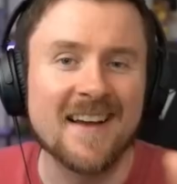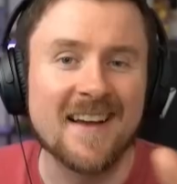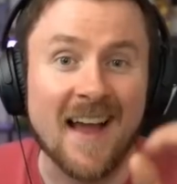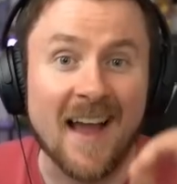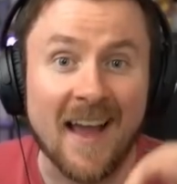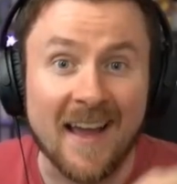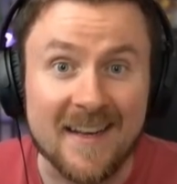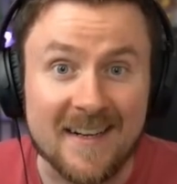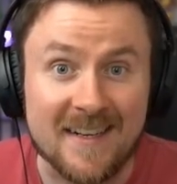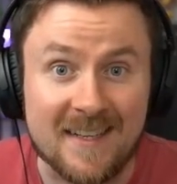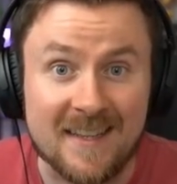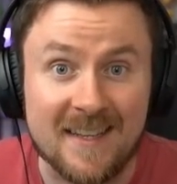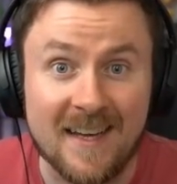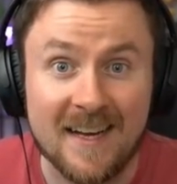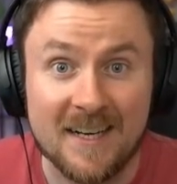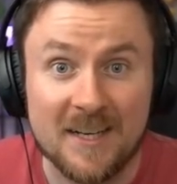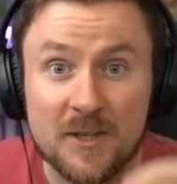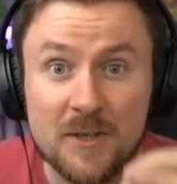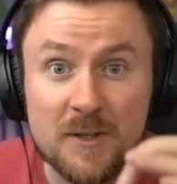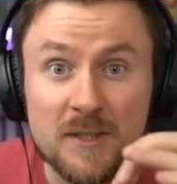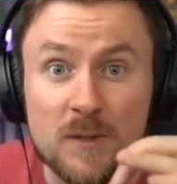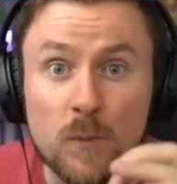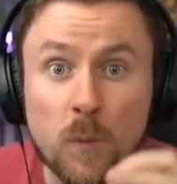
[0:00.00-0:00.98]
Hey
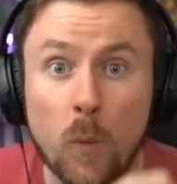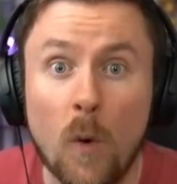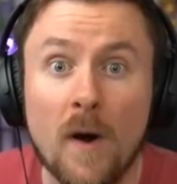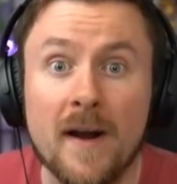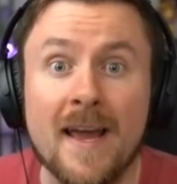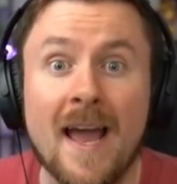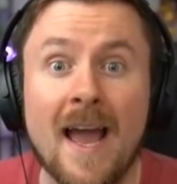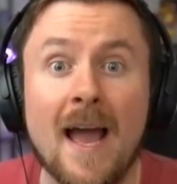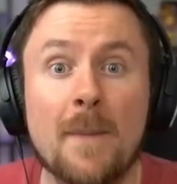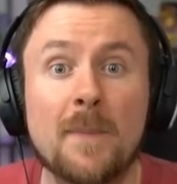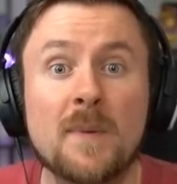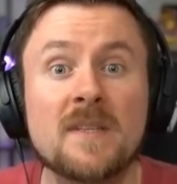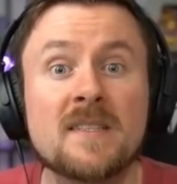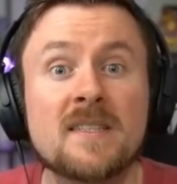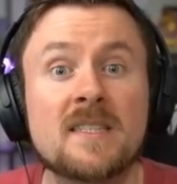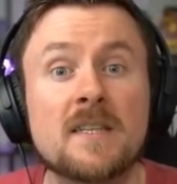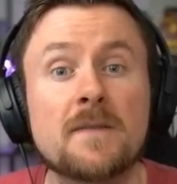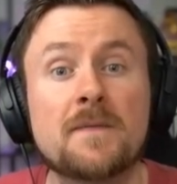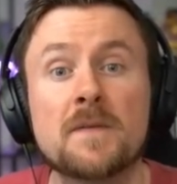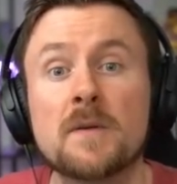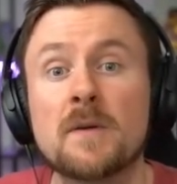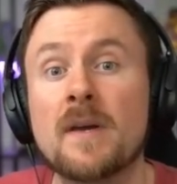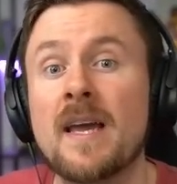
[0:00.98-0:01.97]
Clashers, what happens
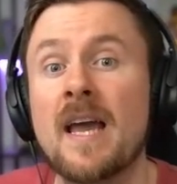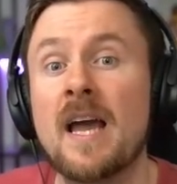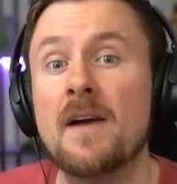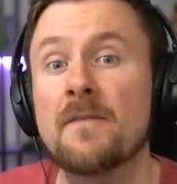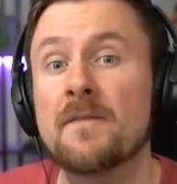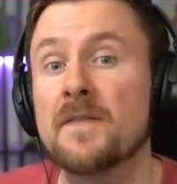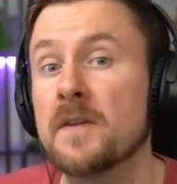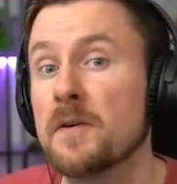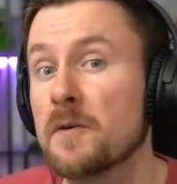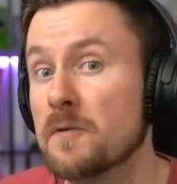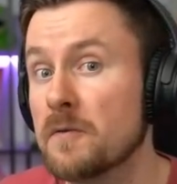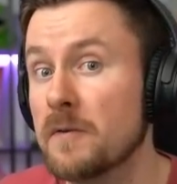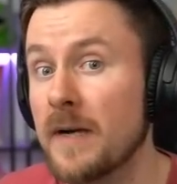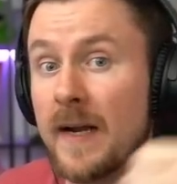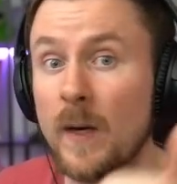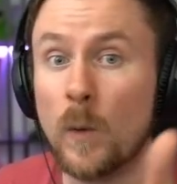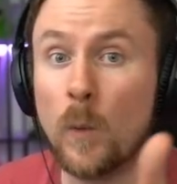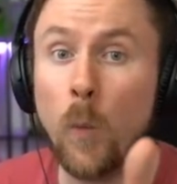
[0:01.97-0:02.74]
if you have the rank